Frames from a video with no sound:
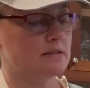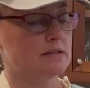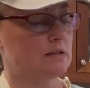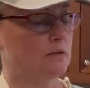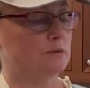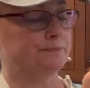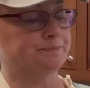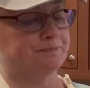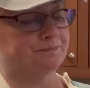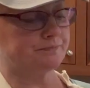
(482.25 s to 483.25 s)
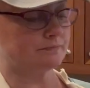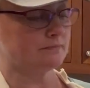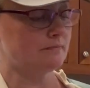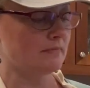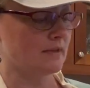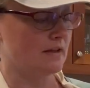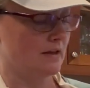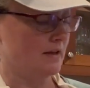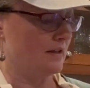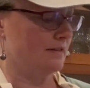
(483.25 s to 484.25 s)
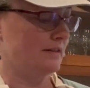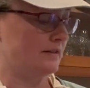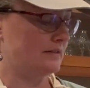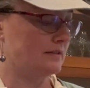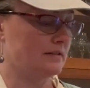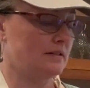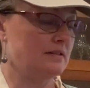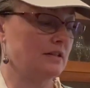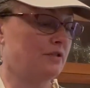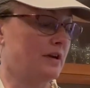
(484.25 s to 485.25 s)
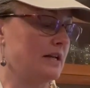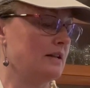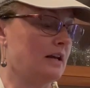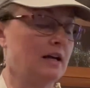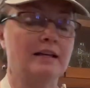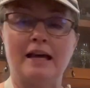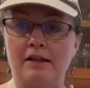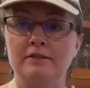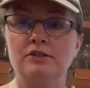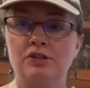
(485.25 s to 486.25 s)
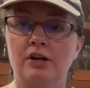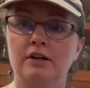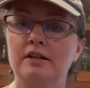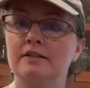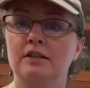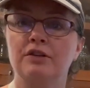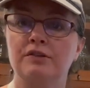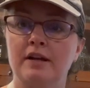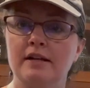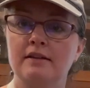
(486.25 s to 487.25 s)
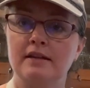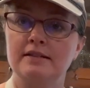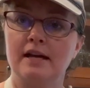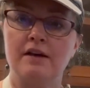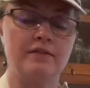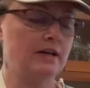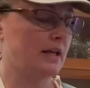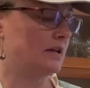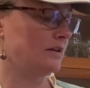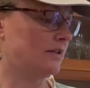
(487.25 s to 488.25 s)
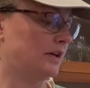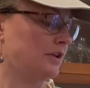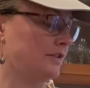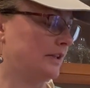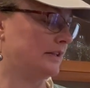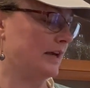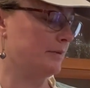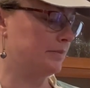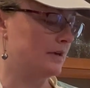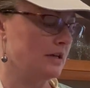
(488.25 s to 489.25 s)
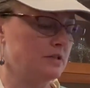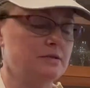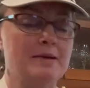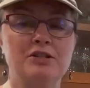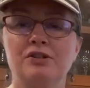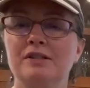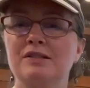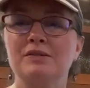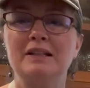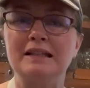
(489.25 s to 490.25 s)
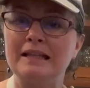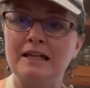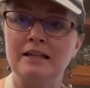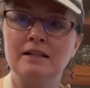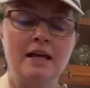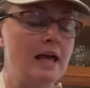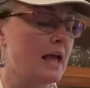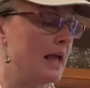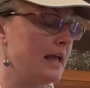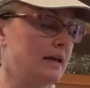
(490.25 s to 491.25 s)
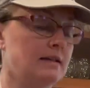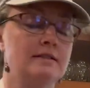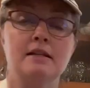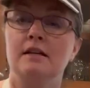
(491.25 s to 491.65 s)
So this is a great, like a gallon jar is a great thing to have on hand, the clamp, to make sure it's clean, and